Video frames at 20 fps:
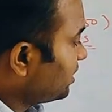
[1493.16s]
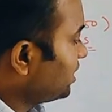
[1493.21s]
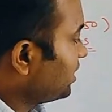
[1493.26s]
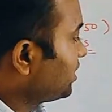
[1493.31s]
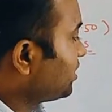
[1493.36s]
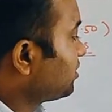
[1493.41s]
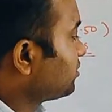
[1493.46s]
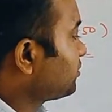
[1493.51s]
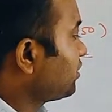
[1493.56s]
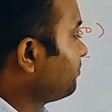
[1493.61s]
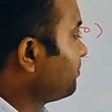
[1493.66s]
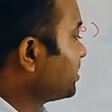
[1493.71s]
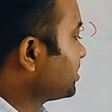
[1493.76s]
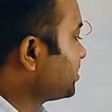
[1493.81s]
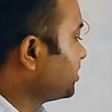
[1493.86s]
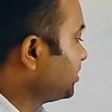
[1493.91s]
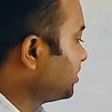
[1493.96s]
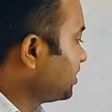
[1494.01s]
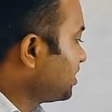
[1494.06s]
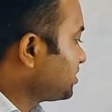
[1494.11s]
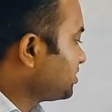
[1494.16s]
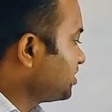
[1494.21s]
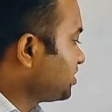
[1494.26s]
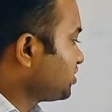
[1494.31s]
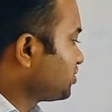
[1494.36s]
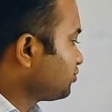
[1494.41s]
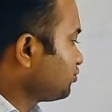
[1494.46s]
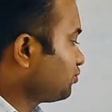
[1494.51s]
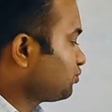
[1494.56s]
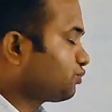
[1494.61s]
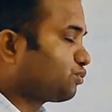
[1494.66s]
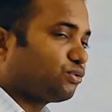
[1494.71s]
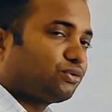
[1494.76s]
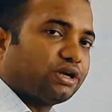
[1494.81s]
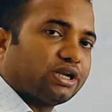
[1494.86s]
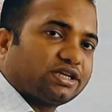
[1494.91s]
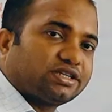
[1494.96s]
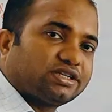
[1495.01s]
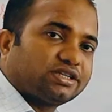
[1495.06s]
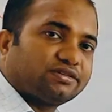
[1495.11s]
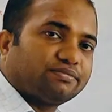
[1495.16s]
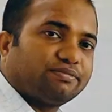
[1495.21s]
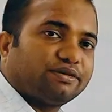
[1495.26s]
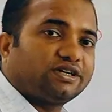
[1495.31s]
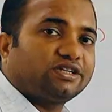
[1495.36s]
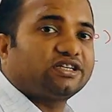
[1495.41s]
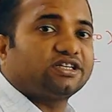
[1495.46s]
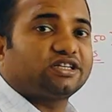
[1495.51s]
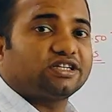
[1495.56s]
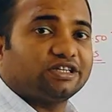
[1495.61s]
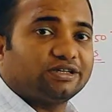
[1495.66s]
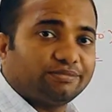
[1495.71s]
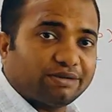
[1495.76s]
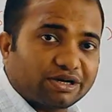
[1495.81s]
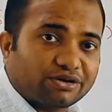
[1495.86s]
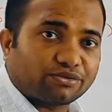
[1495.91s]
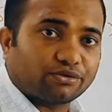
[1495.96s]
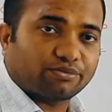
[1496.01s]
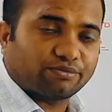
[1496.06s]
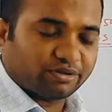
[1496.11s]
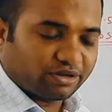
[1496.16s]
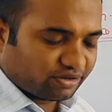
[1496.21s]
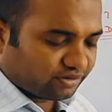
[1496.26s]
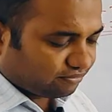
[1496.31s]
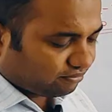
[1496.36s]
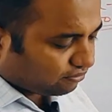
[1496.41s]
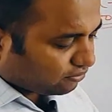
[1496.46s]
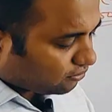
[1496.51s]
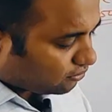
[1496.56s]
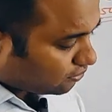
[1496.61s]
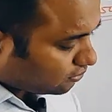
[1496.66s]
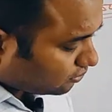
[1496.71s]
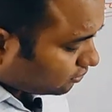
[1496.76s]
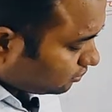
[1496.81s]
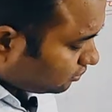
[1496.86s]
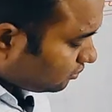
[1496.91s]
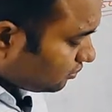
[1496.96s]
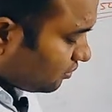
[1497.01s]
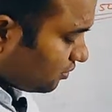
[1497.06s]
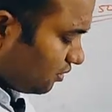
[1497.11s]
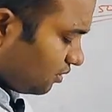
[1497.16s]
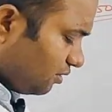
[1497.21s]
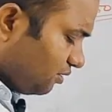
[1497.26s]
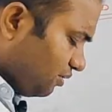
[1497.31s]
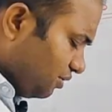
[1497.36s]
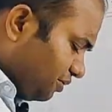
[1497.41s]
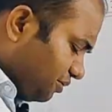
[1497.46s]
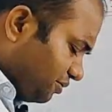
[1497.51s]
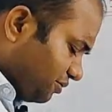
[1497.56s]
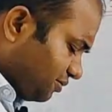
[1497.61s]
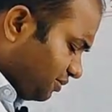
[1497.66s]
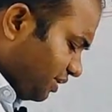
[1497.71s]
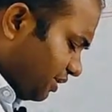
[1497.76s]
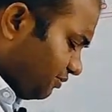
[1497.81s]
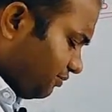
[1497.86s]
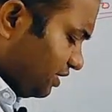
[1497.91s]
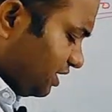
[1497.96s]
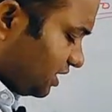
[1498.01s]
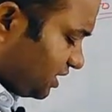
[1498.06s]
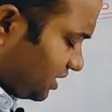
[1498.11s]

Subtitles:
here also imaginary glass, there is no true glasses because it is Emmetrop. So now we'll